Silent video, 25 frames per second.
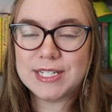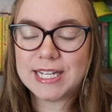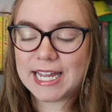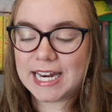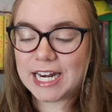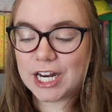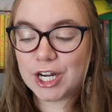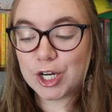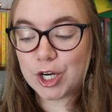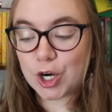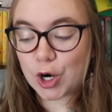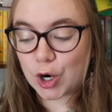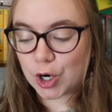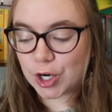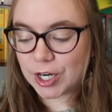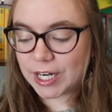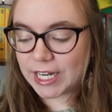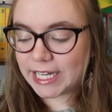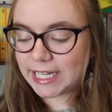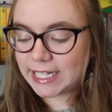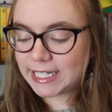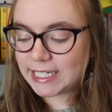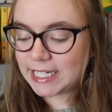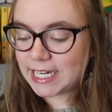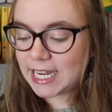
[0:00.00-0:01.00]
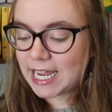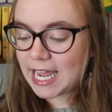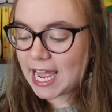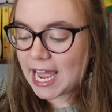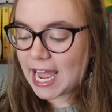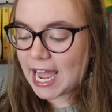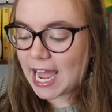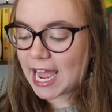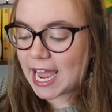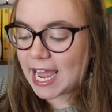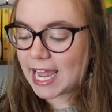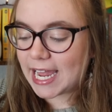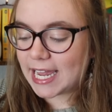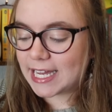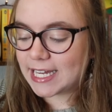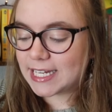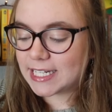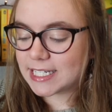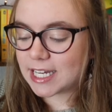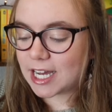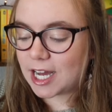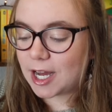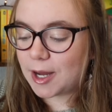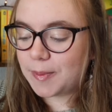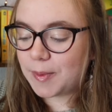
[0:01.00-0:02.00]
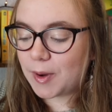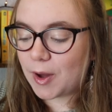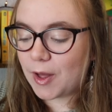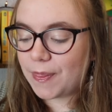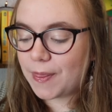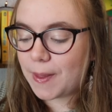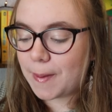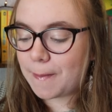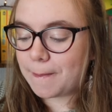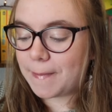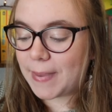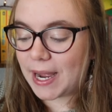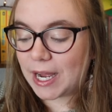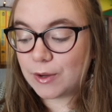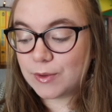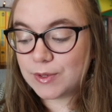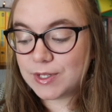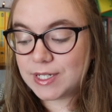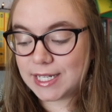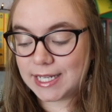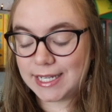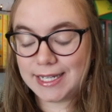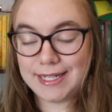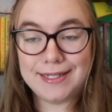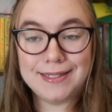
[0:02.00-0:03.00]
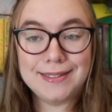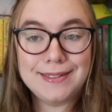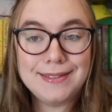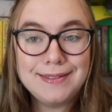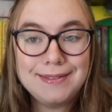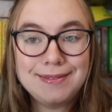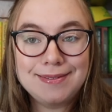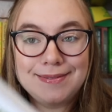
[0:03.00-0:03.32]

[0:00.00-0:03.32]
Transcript: in a garden and up on the mountain